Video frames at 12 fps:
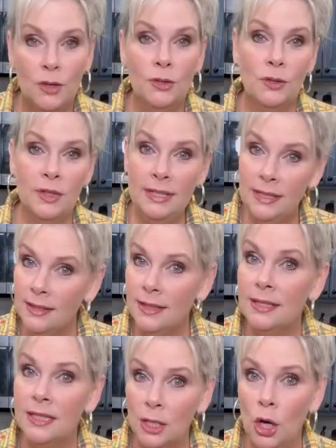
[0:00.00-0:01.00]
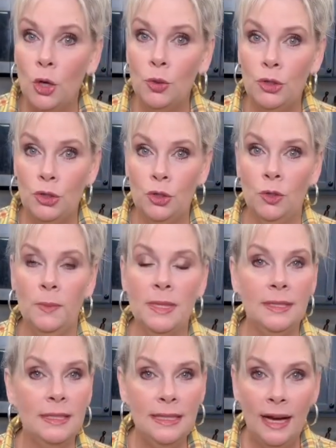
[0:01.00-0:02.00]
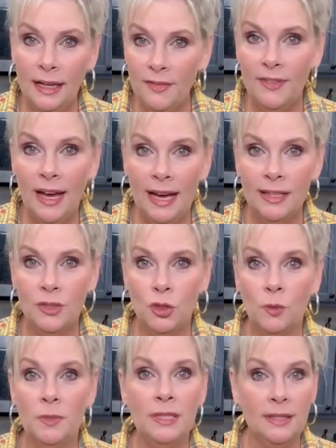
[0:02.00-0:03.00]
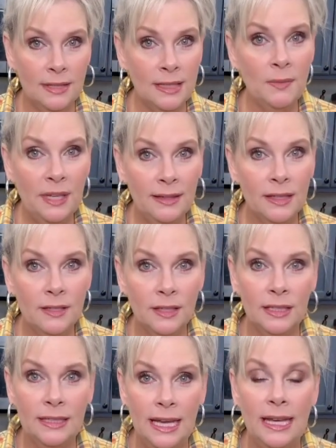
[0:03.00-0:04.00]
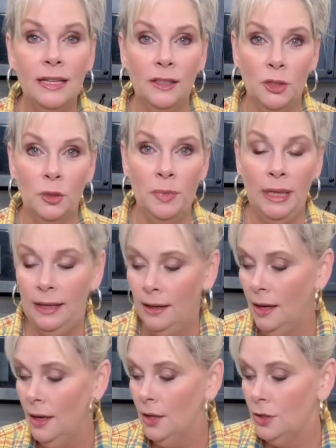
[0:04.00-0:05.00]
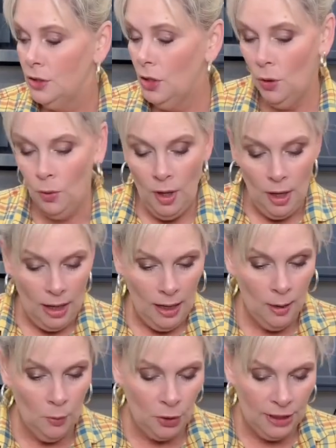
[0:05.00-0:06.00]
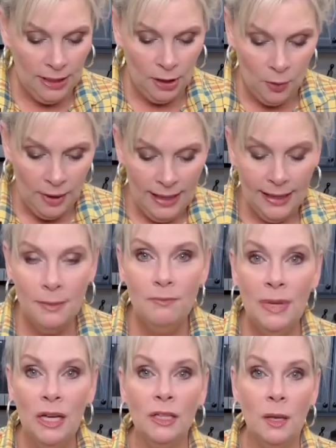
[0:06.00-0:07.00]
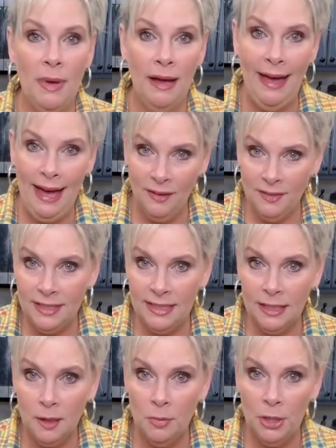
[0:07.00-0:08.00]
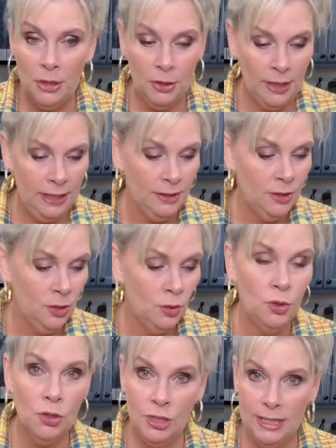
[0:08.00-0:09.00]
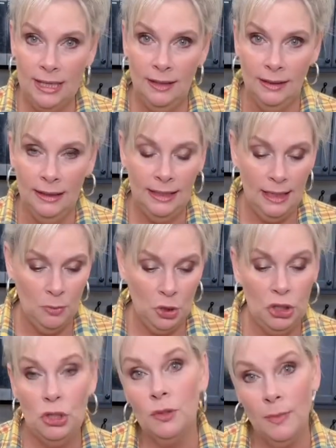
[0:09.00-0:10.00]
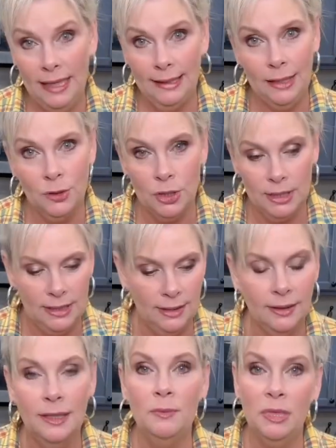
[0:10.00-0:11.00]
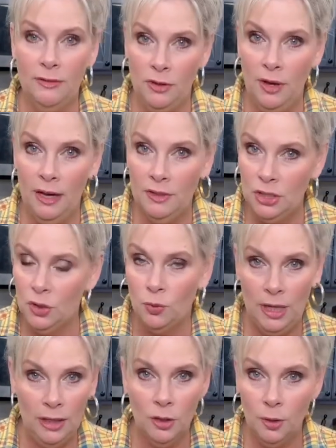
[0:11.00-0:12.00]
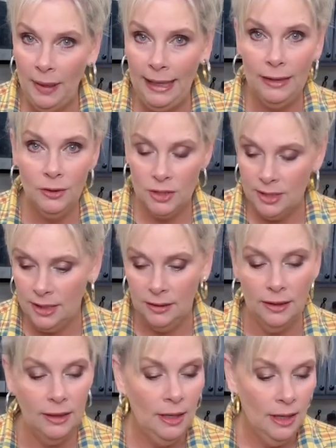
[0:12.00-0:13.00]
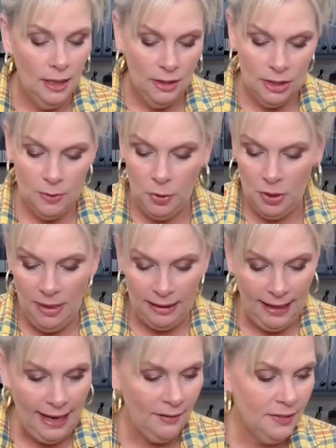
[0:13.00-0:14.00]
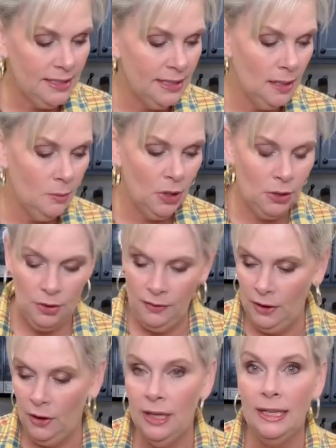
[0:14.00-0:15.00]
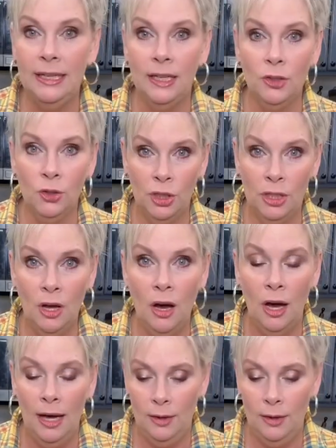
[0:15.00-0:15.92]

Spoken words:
So this is a slow soup. This is not a fast soup. This is something that's gonna take a little bit. So we're gonna go ahead and melt about half a stick of butter into your skillet. I'm gonna use my electric skillet, but if you have just a regular pan or skillet, just put about a half a stick of butter in there and get it good and hot.